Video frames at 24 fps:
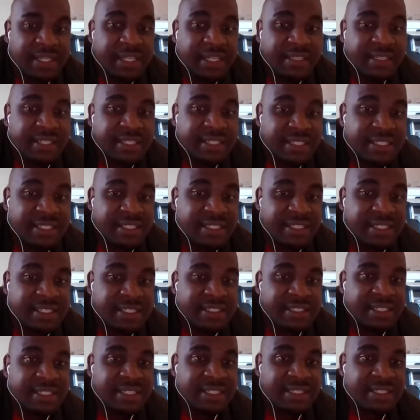that this
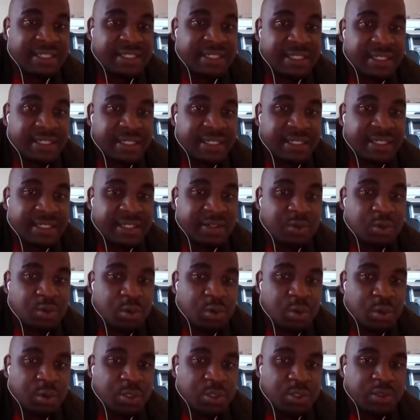is a certain
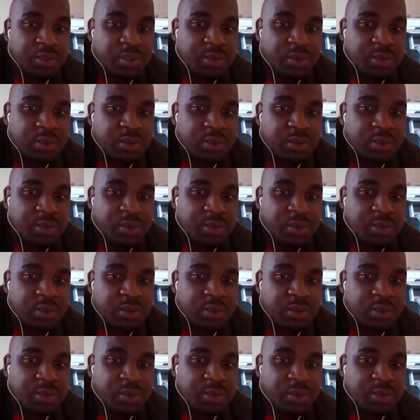note,